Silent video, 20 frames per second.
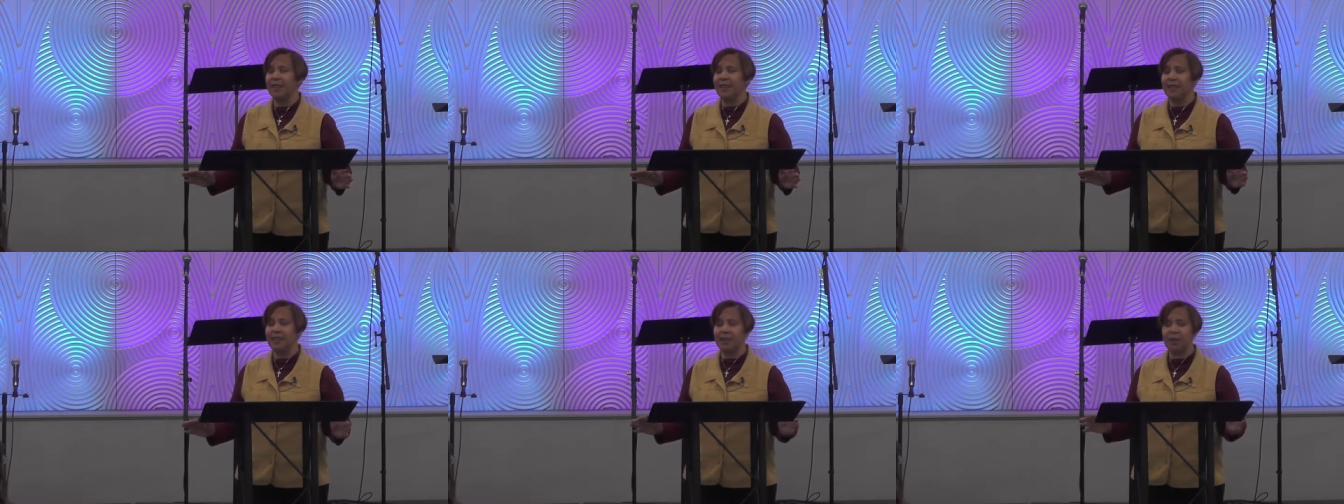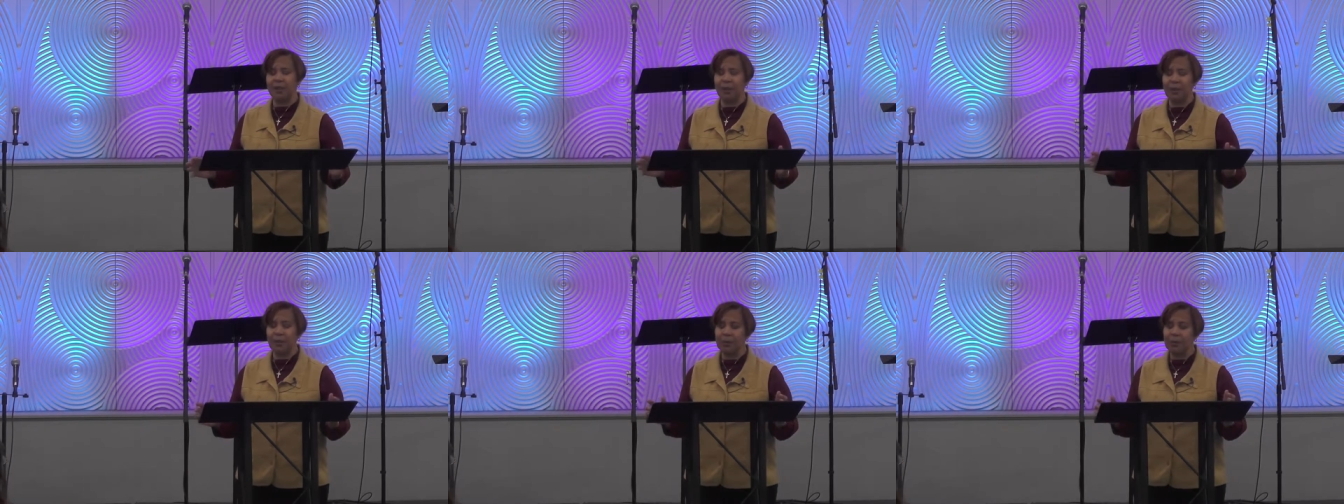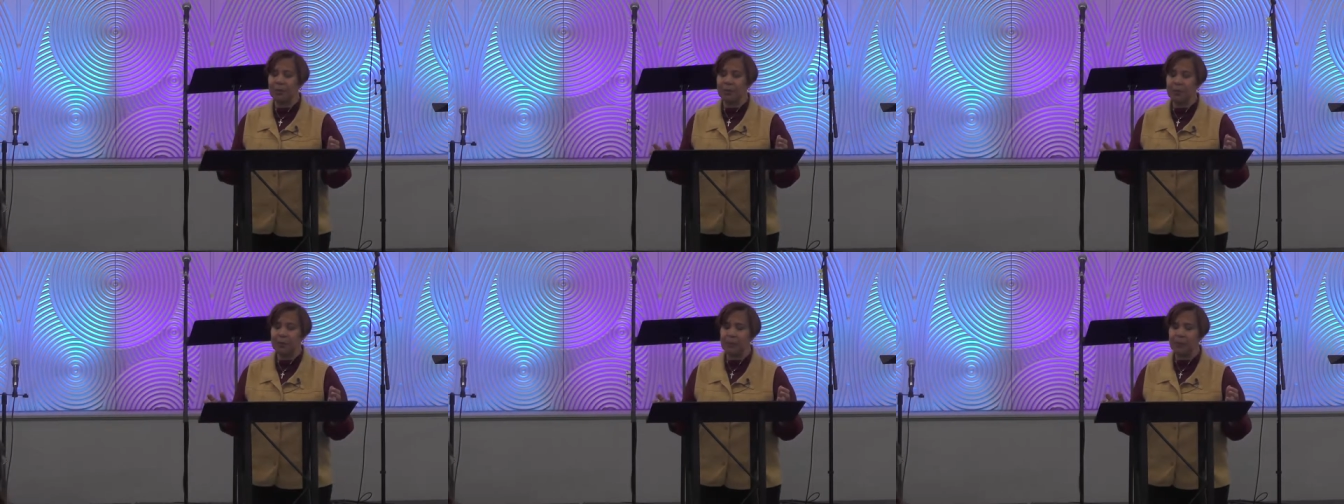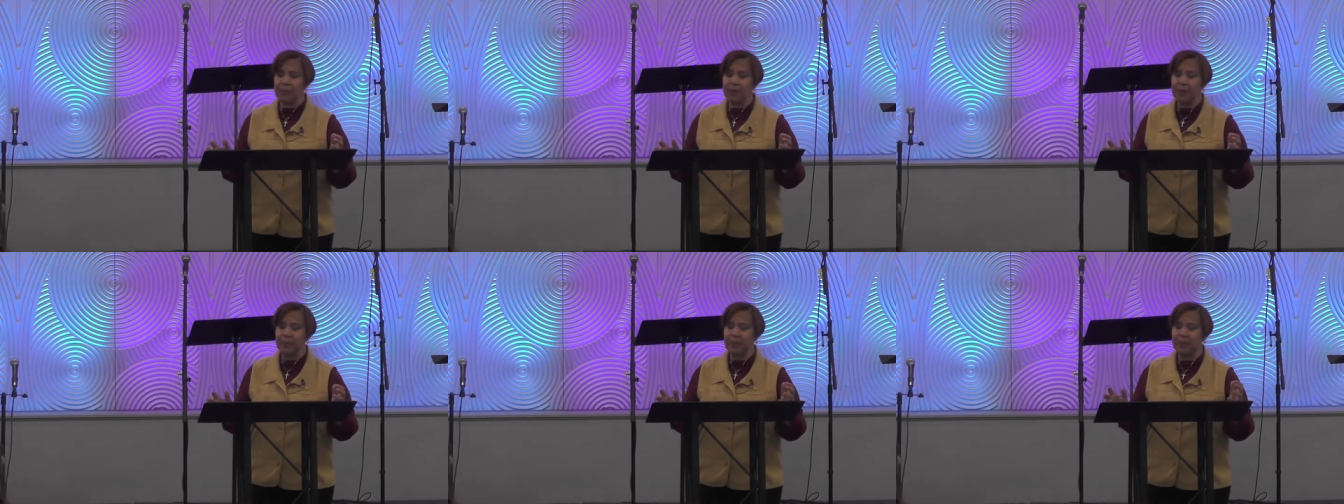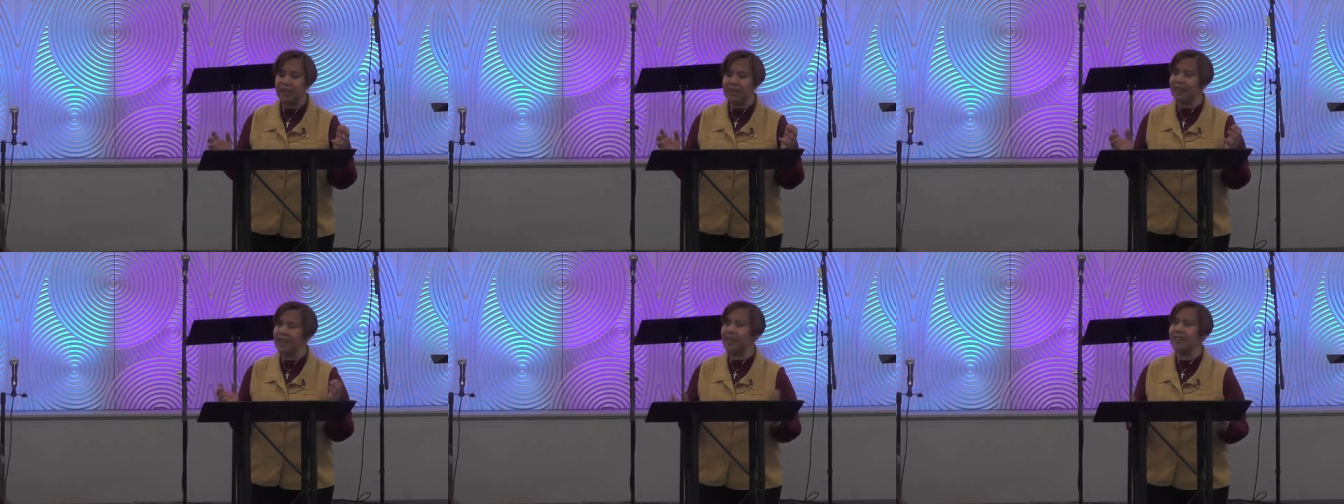And so,
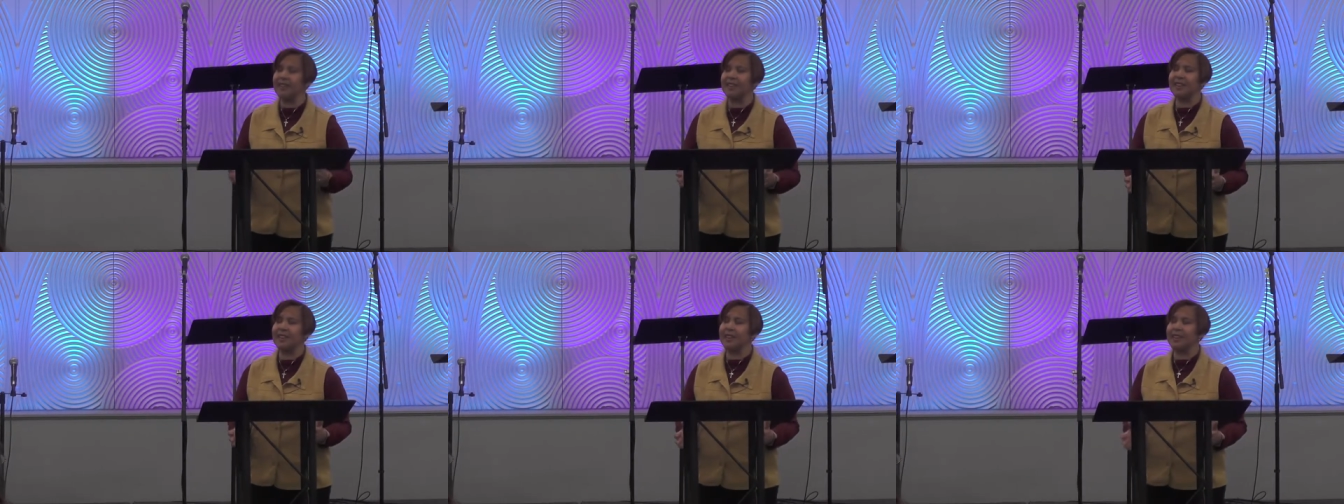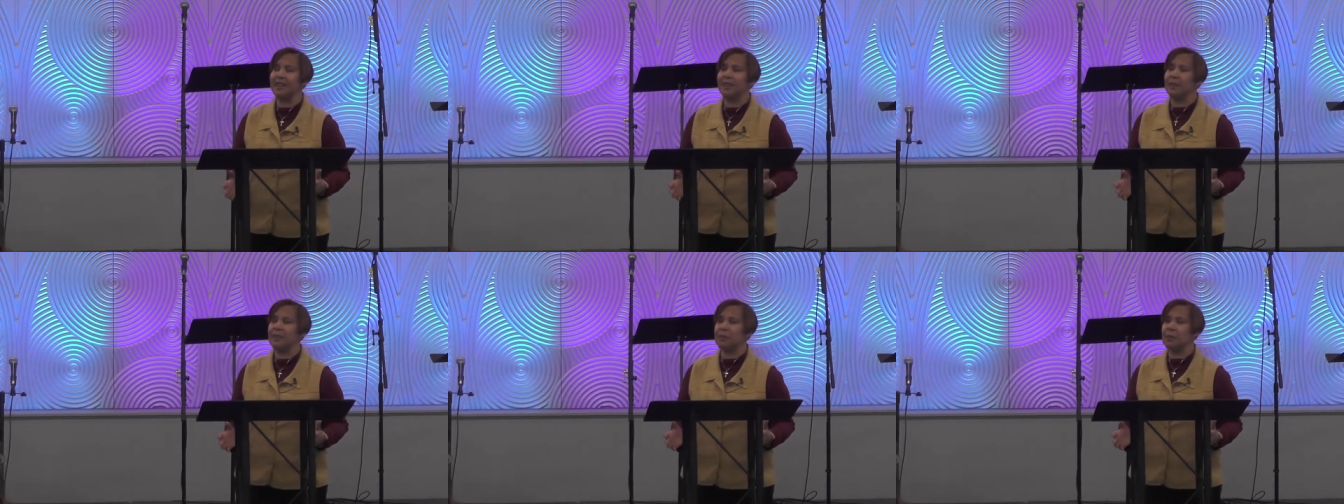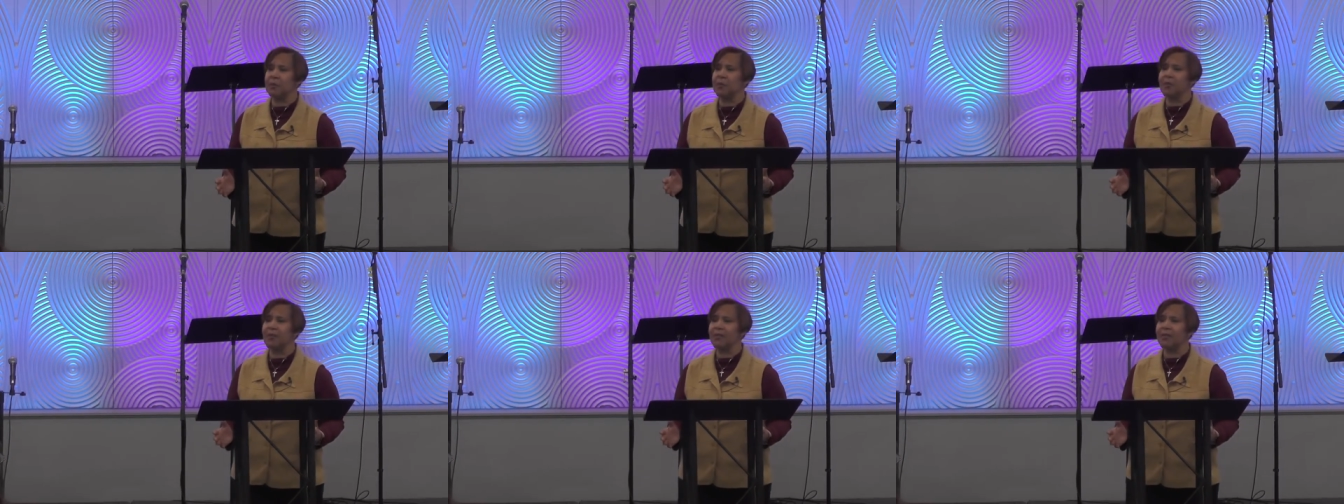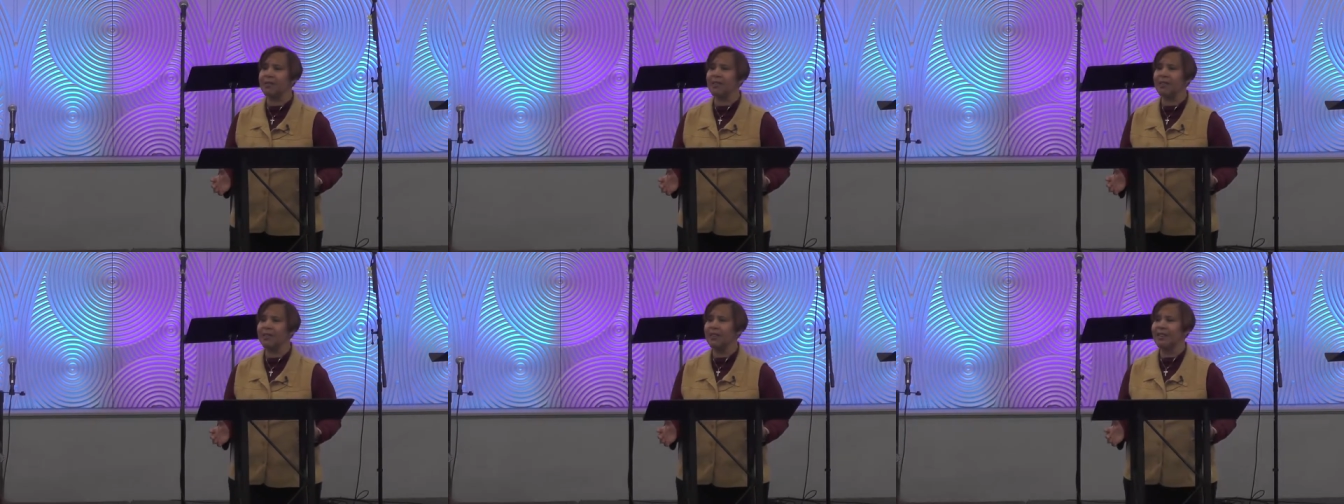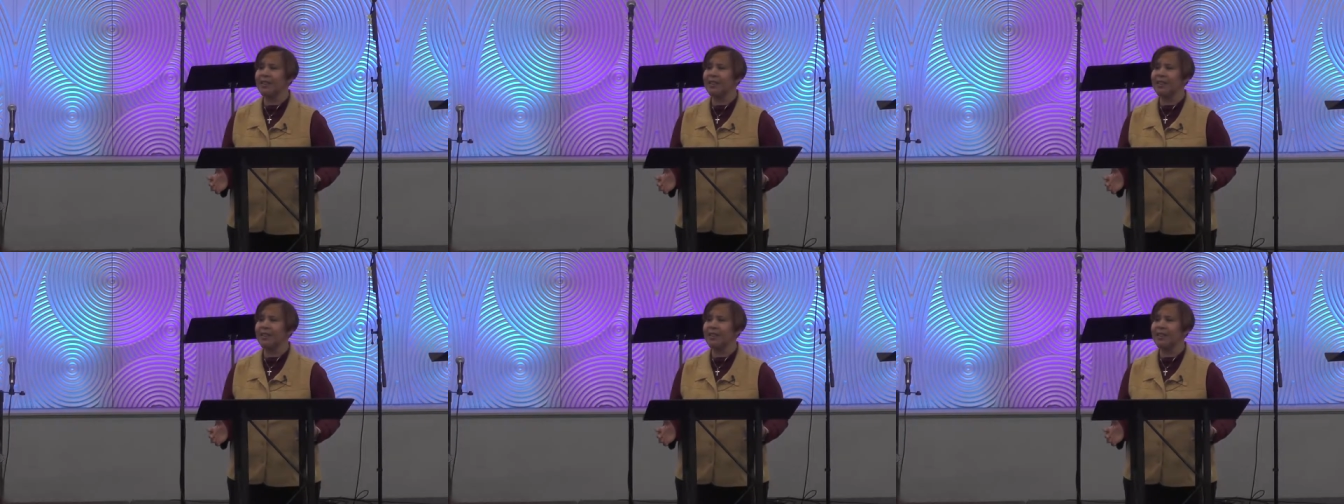but it takes study of the word.